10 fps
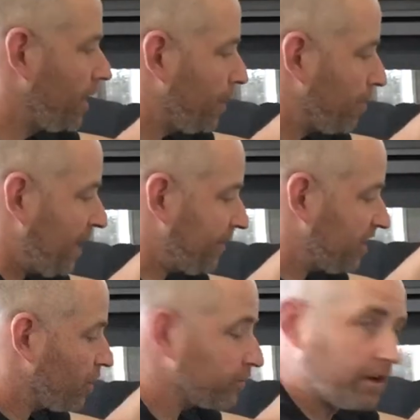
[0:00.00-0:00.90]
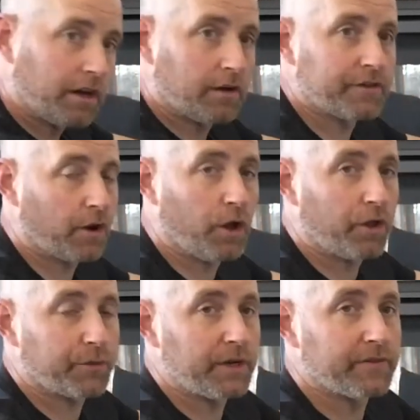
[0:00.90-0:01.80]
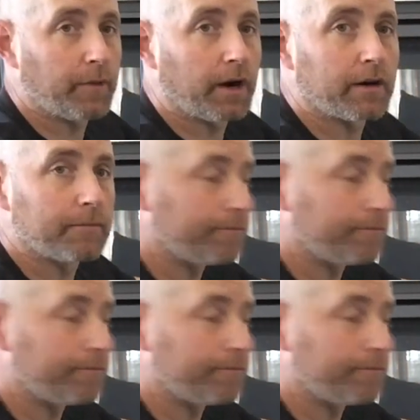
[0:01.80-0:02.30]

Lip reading: Maybe you know what all three of them are.